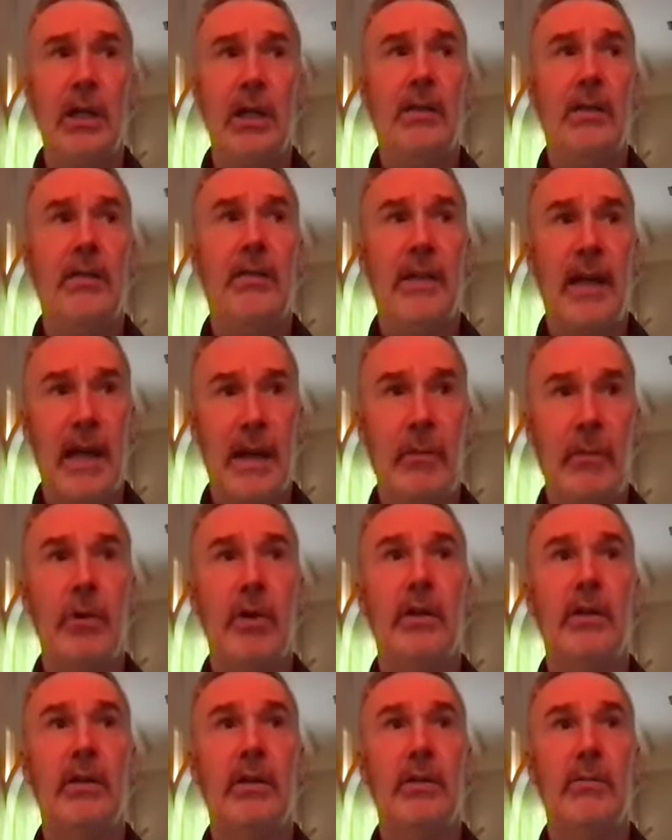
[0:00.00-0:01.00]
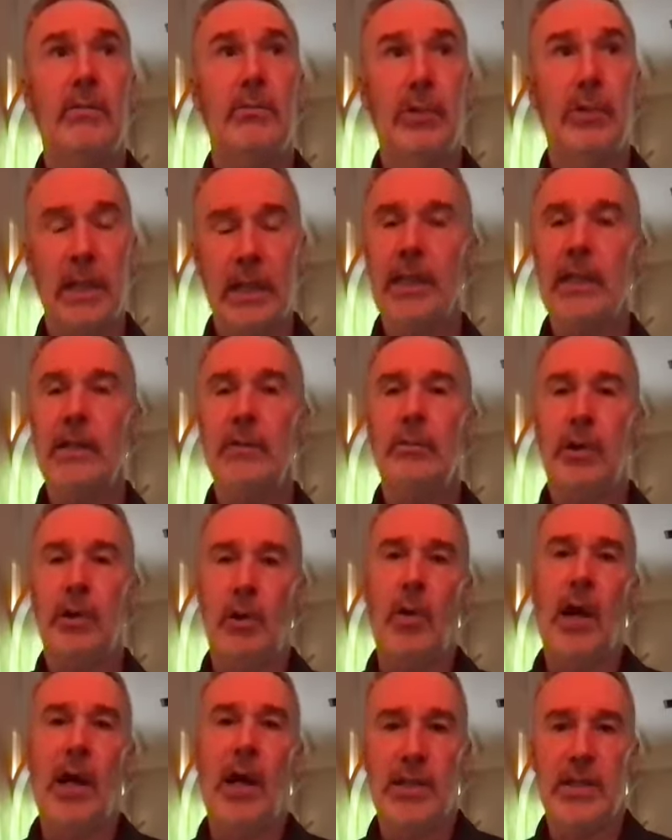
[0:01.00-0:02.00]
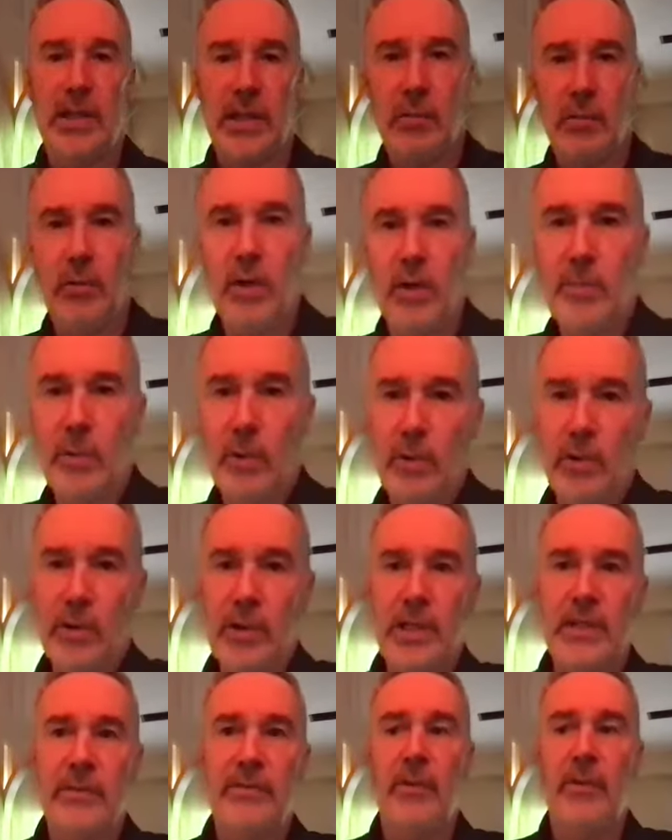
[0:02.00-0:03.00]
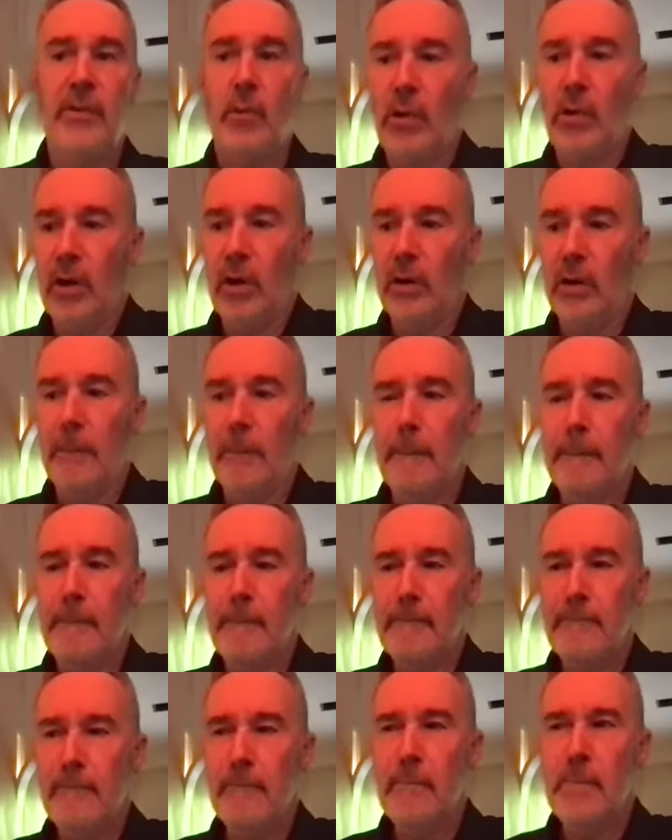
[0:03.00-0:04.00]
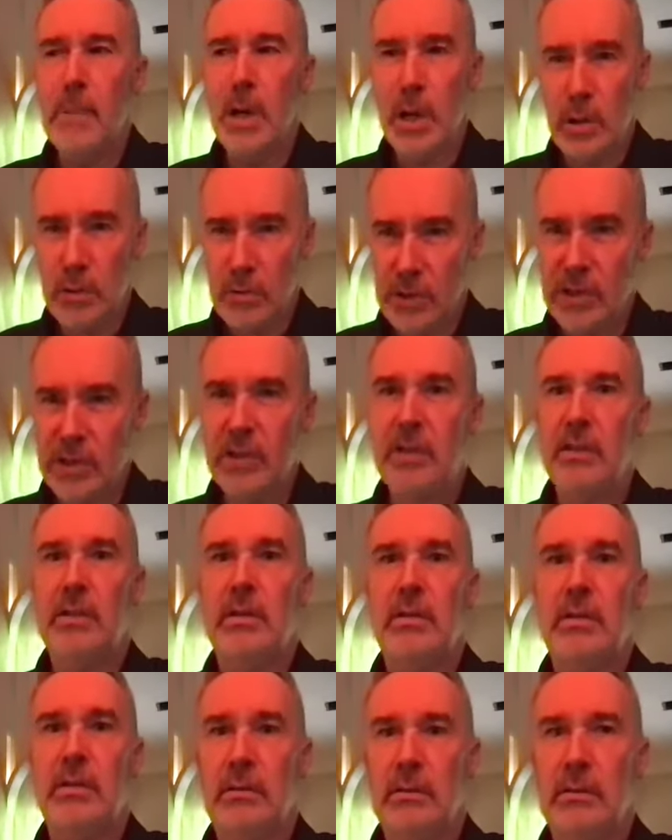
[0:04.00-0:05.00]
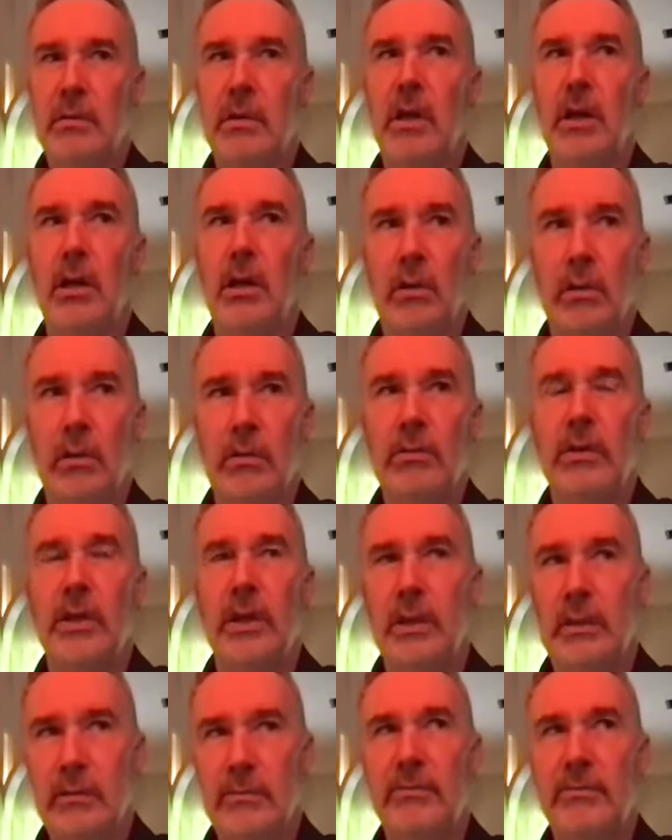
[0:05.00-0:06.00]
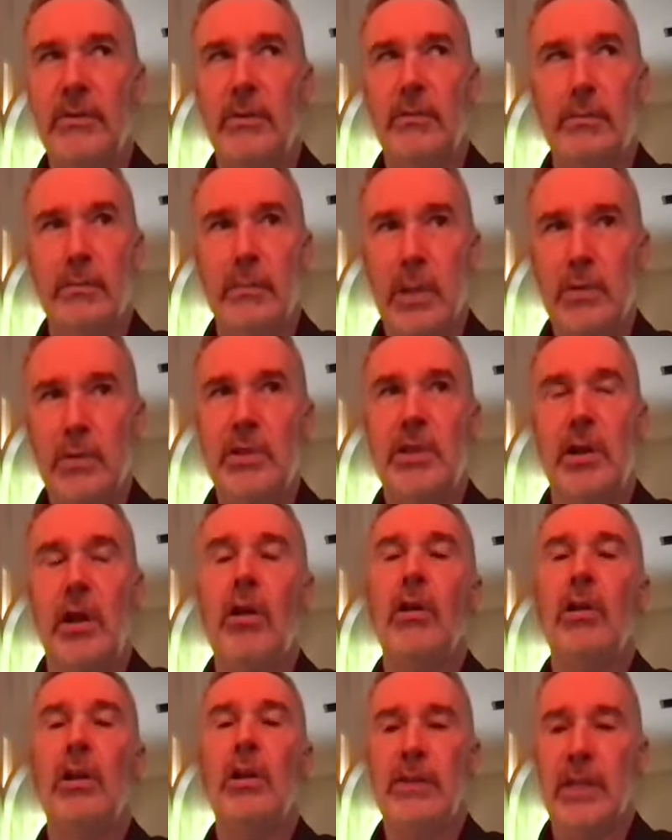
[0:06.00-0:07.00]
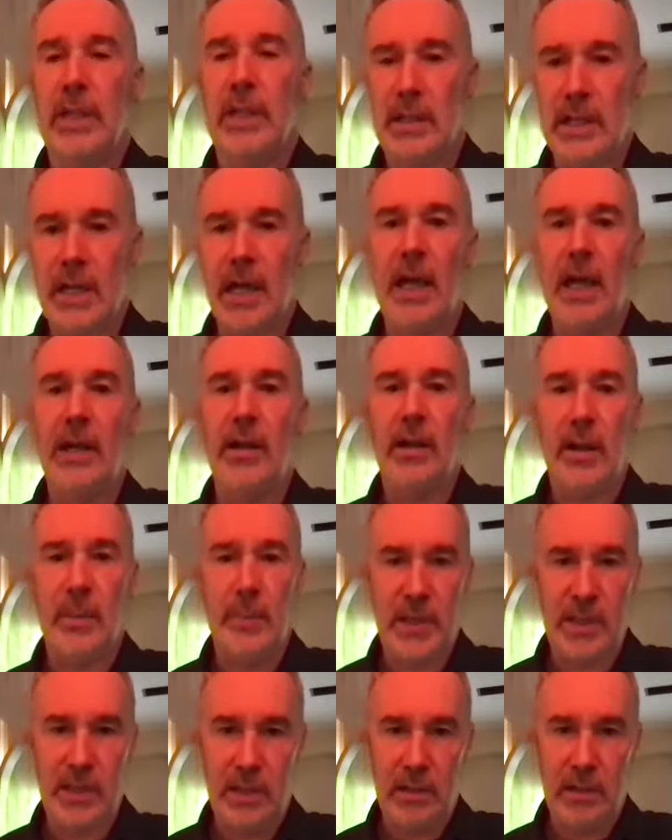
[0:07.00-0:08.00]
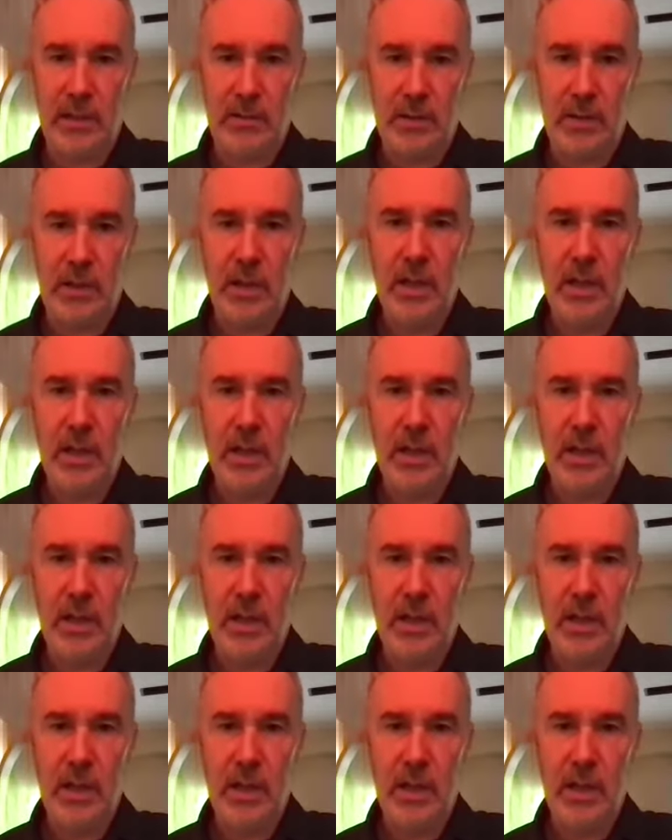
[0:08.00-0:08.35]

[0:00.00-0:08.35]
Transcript: that one really required storyboards for most all of the entire episode,